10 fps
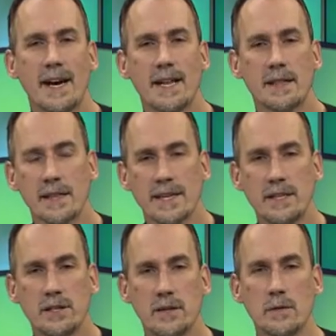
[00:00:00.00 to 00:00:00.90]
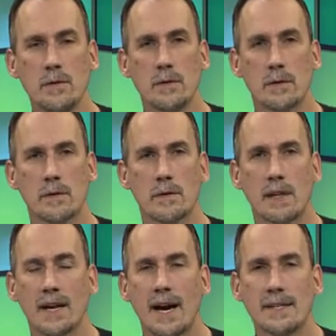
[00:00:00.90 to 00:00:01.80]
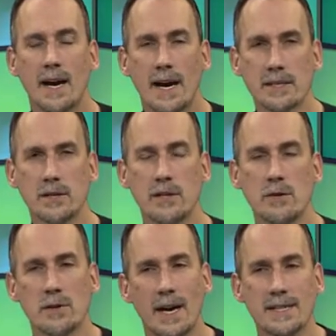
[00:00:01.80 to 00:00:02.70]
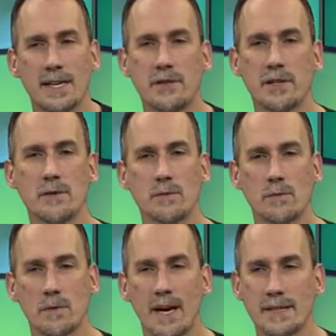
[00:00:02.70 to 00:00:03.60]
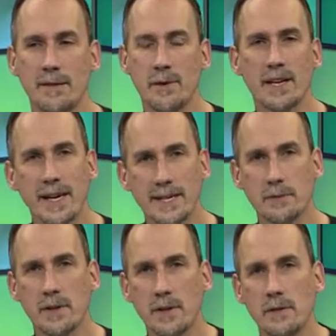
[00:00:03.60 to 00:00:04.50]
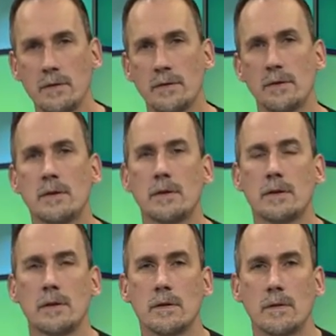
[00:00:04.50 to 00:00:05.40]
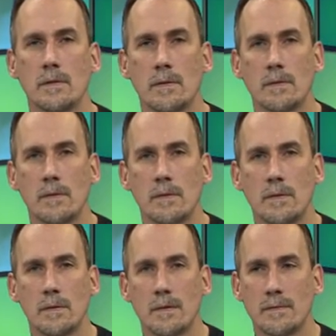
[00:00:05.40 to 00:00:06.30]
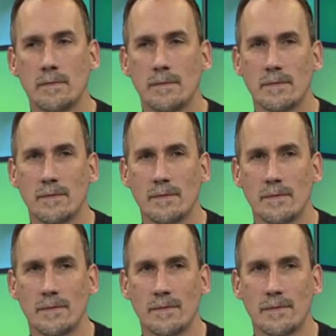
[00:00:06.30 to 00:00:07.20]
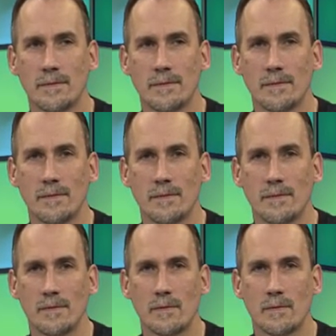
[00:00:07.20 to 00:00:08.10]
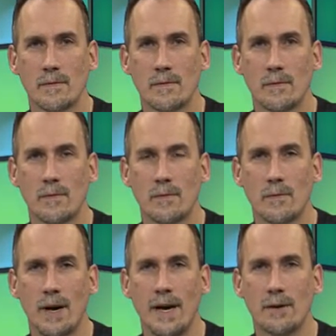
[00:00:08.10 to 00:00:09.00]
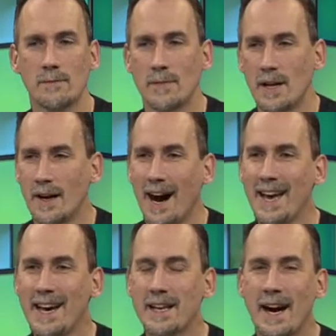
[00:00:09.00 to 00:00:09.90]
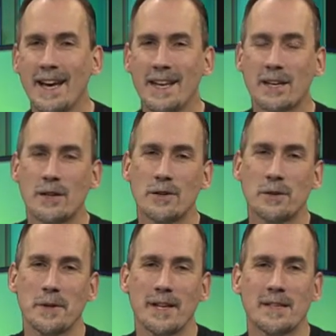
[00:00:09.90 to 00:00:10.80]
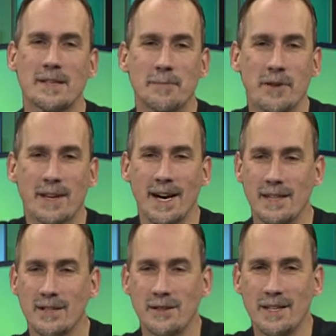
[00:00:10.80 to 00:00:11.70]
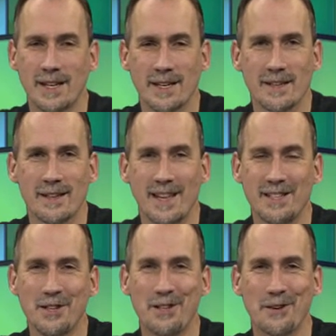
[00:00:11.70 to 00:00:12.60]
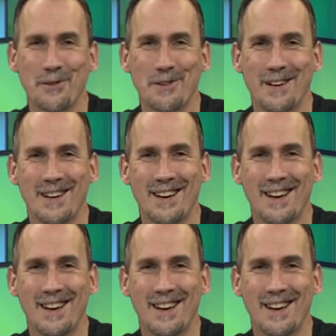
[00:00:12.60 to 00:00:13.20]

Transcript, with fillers: God leads you? God talks to you? God gives you? God communicates with you? Absolutely not. No, his uh, communication to me is through the Bible and through logic and wow. reason. I had a, I had a closer relationship with God than you did. Than you do. Absolutely,